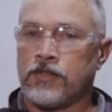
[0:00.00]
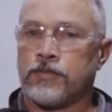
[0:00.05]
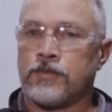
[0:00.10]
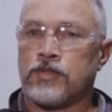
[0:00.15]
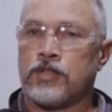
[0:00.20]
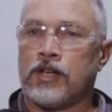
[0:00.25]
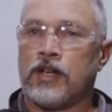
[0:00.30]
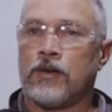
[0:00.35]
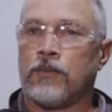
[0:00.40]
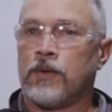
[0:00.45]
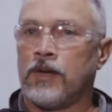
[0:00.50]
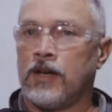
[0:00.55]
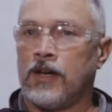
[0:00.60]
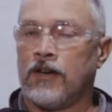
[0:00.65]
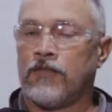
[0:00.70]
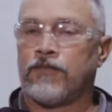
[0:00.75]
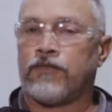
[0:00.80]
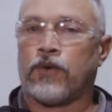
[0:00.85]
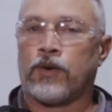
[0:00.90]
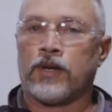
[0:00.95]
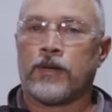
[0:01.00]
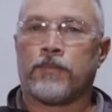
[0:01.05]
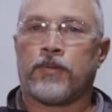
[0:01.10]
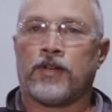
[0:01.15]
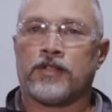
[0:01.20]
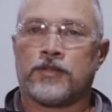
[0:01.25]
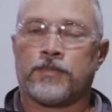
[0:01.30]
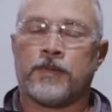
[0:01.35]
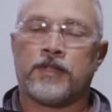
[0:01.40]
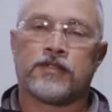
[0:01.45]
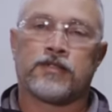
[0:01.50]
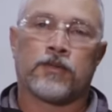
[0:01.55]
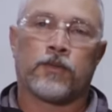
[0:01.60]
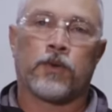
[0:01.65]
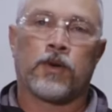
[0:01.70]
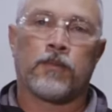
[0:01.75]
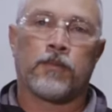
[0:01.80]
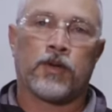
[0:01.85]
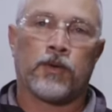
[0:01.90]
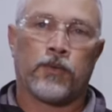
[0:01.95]
this machine, we have 40-plus pieces of
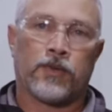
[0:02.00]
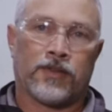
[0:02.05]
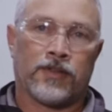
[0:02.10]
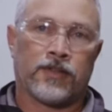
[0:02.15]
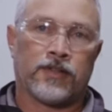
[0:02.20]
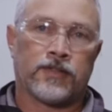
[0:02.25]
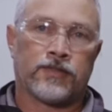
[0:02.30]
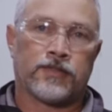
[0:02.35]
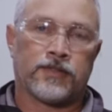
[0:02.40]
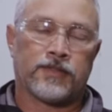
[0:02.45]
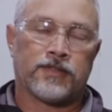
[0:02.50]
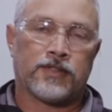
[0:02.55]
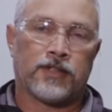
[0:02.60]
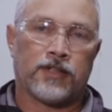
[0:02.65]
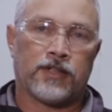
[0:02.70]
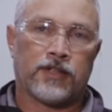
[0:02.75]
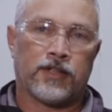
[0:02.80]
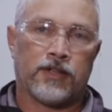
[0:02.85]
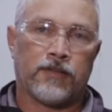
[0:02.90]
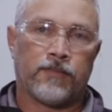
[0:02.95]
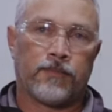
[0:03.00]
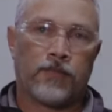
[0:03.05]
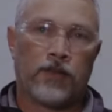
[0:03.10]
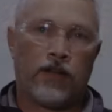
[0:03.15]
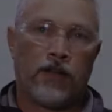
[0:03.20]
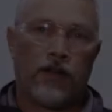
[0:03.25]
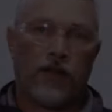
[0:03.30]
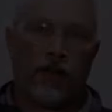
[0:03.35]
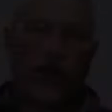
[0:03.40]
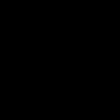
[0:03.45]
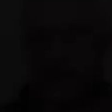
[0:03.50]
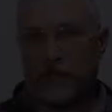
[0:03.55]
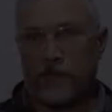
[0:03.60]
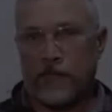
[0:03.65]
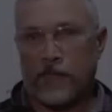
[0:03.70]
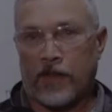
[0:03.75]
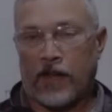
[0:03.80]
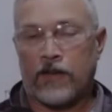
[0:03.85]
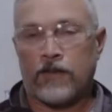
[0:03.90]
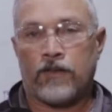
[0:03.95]
equipment within this facility.
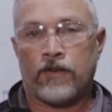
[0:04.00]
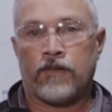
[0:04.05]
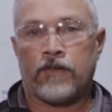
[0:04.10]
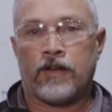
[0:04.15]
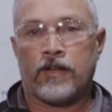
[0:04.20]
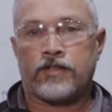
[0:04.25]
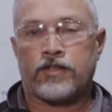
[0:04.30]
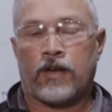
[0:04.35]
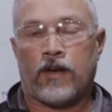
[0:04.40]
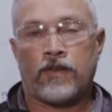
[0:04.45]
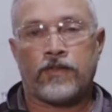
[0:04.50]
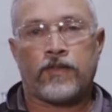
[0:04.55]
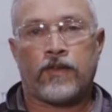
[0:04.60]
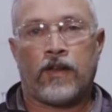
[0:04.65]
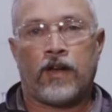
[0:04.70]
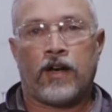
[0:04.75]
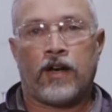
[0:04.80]
Blue Ridge also